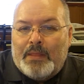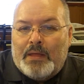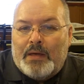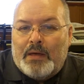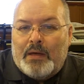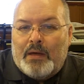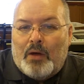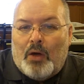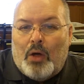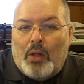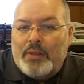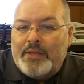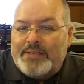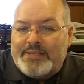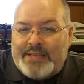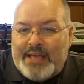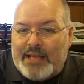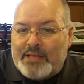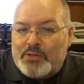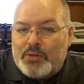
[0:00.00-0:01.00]
All
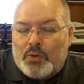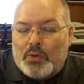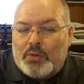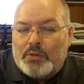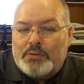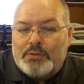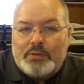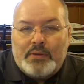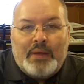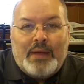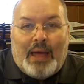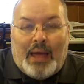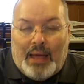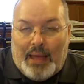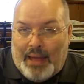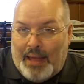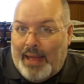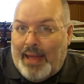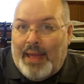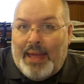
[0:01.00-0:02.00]
these assholes,
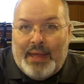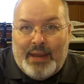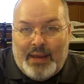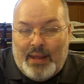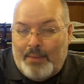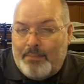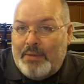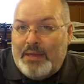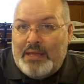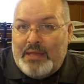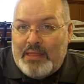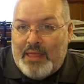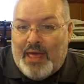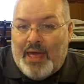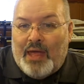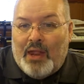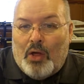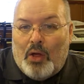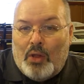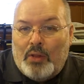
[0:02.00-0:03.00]
and I mean
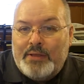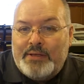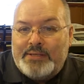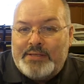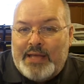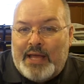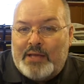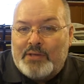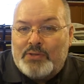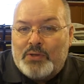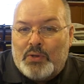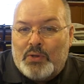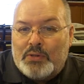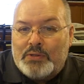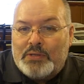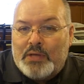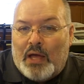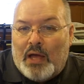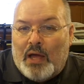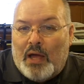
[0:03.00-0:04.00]
that, all these
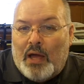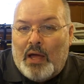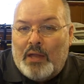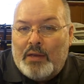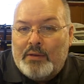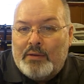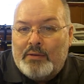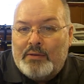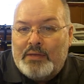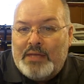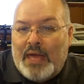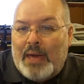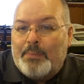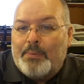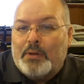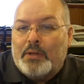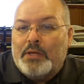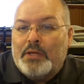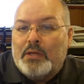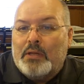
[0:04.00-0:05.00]
assholes on
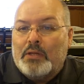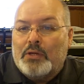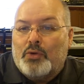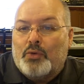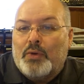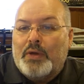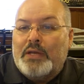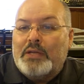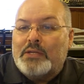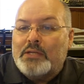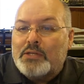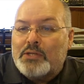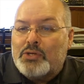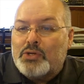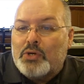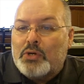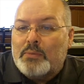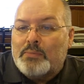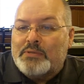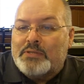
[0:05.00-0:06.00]
Capitol Hill agreed to the
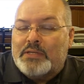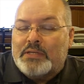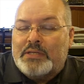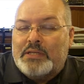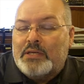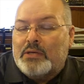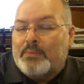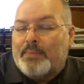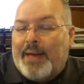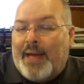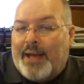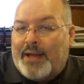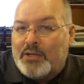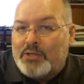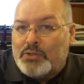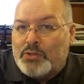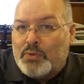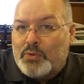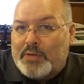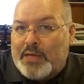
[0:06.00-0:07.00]
terms of the deal back
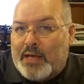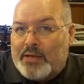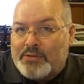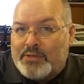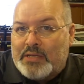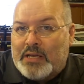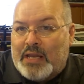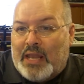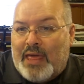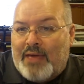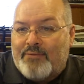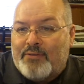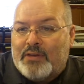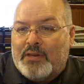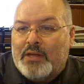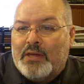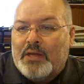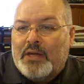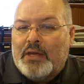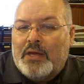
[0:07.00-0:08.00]
in
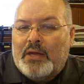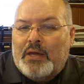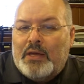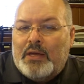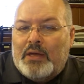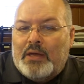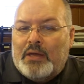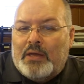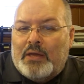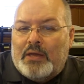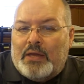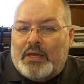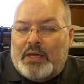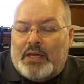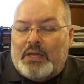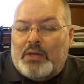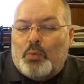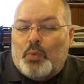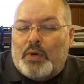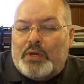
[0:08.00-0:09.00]
2011,
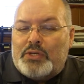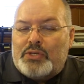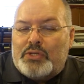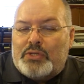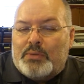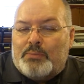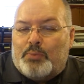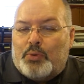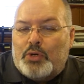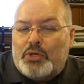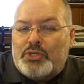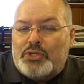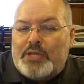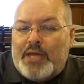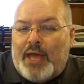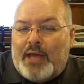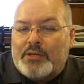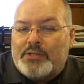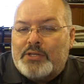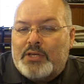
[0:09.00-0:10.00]
in which the Bush
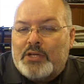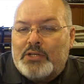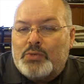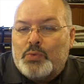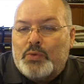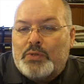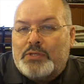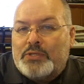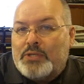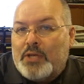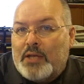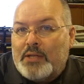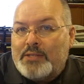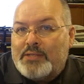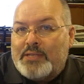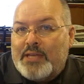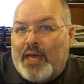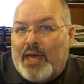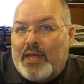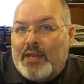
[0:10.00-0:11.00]
tax cuts would
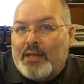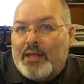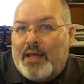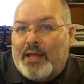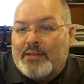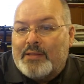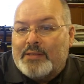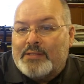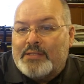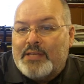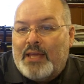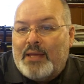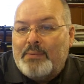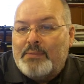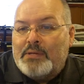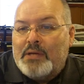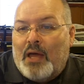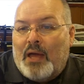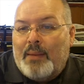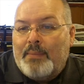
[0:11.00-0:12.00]
sunset at the
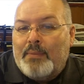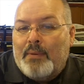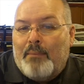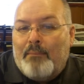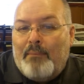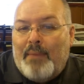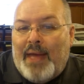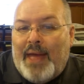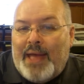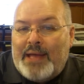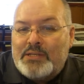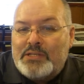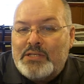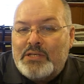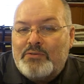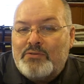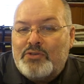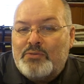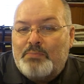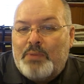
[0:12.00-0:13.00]
same time that
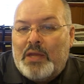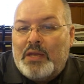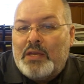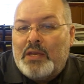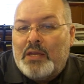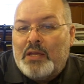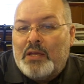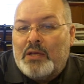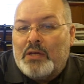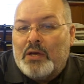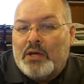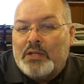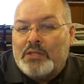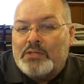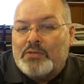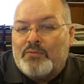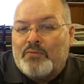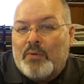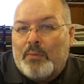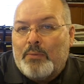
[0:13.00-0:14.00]
massive spending
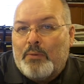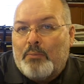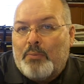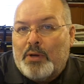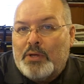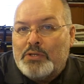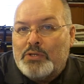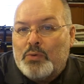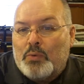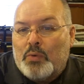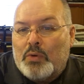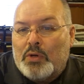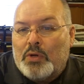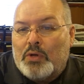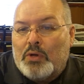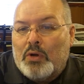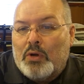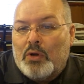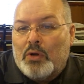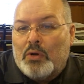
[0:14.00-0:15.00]
cuts from the budget would
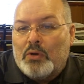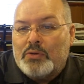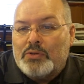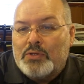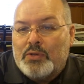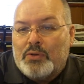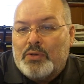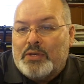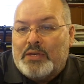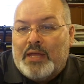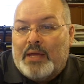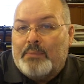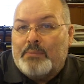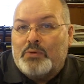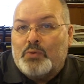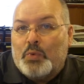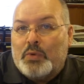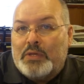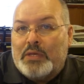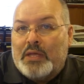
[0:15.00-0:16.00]
occur. So the
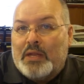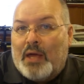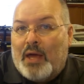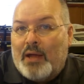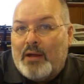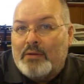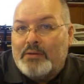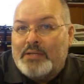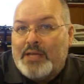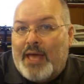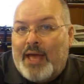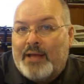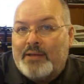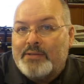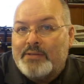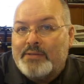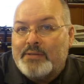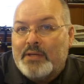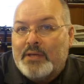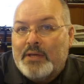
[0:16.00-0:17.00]
Dems would get higher
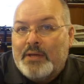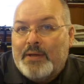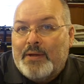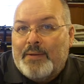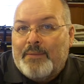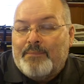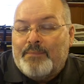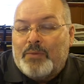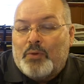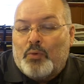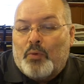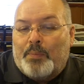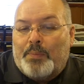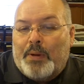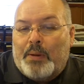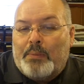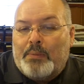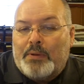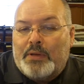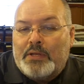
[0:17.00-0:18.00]
taxes, the
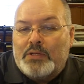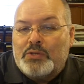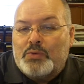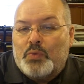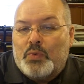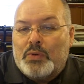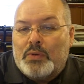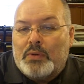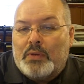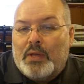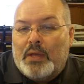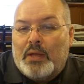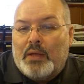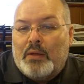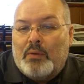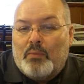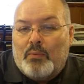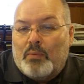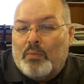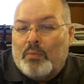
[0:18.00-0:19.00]
Republicans
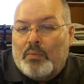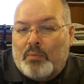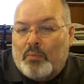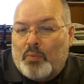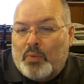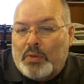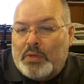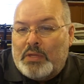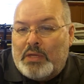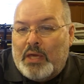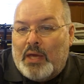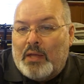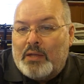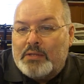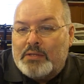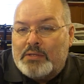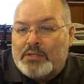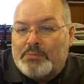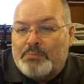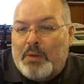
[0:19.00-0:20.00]
would get
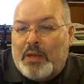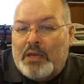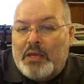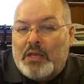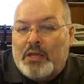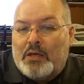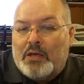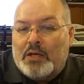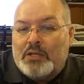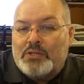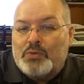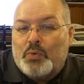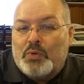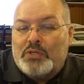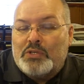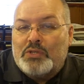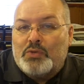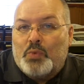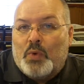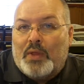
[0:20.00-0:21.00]
spending cuts,
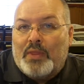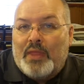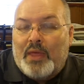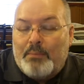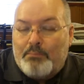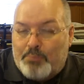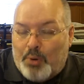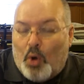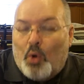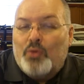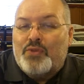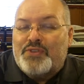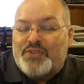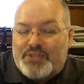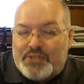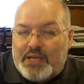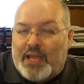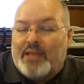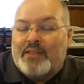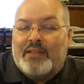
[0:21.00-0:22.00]
which is what they both
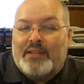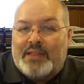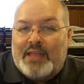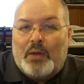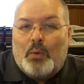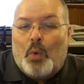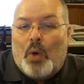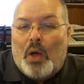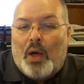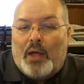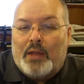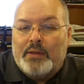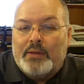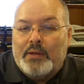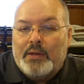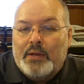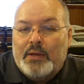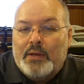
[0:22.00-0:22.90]
say that they want.